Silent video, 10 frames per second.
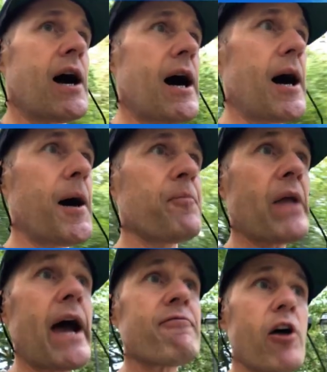
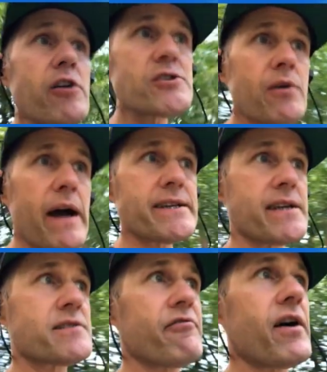I've also
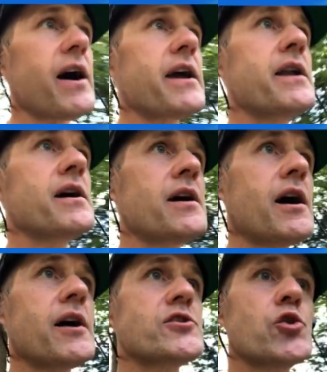identified
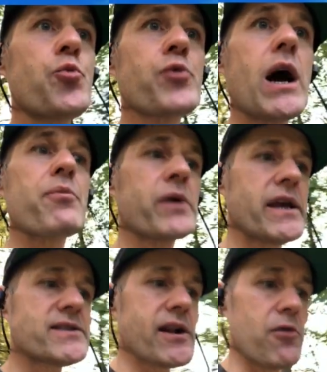2
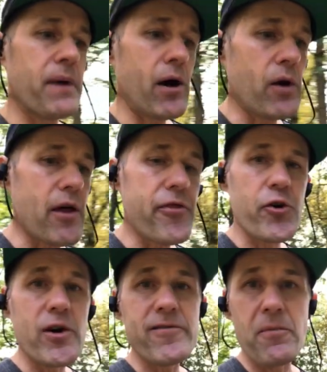properties that are about
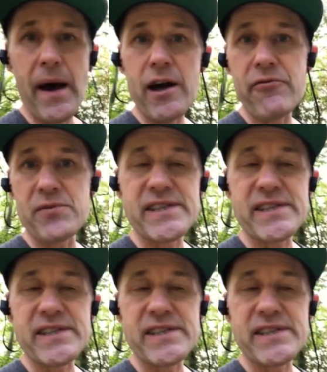1/3 of a mile from